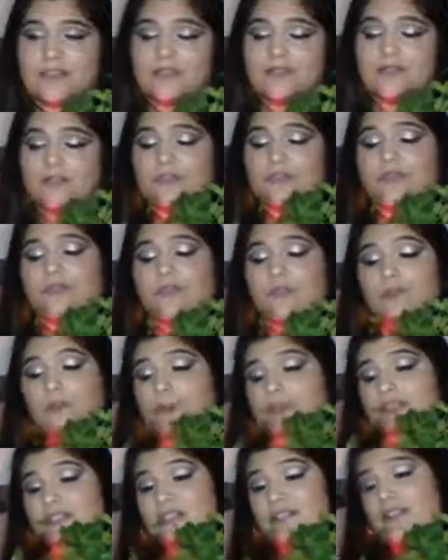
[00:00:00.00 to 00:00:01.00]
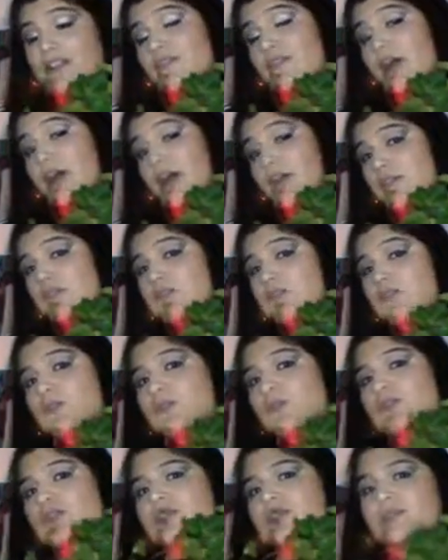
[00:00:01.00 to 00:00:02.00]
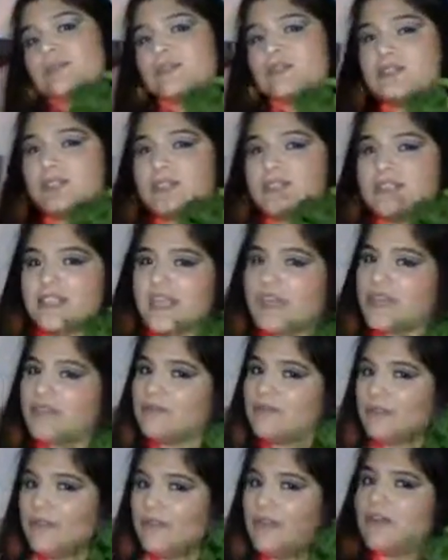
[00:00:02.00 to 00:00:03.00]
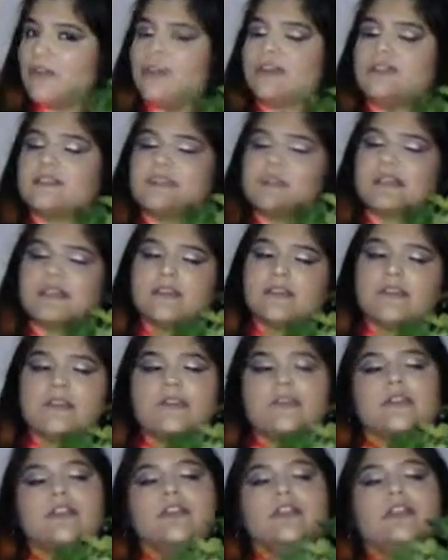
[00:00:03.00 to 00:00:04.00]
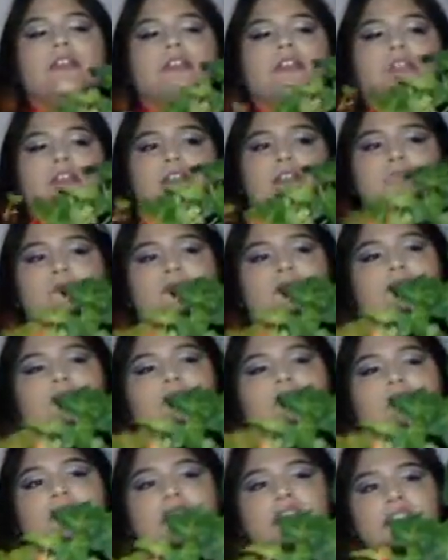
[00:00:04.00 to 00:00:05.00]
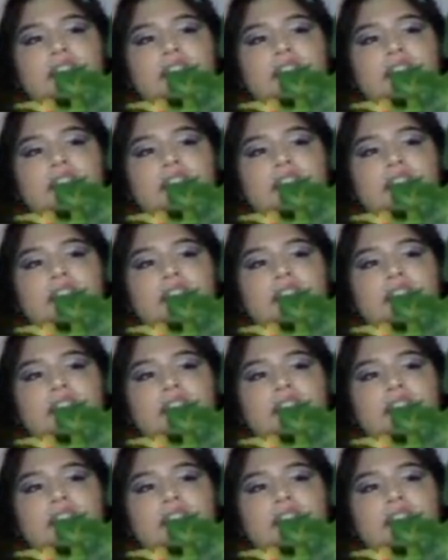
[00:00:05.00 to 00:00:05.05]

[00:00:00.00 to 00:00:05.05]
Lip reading: growing stuff outdoors was starting to end for us here in Florida because things were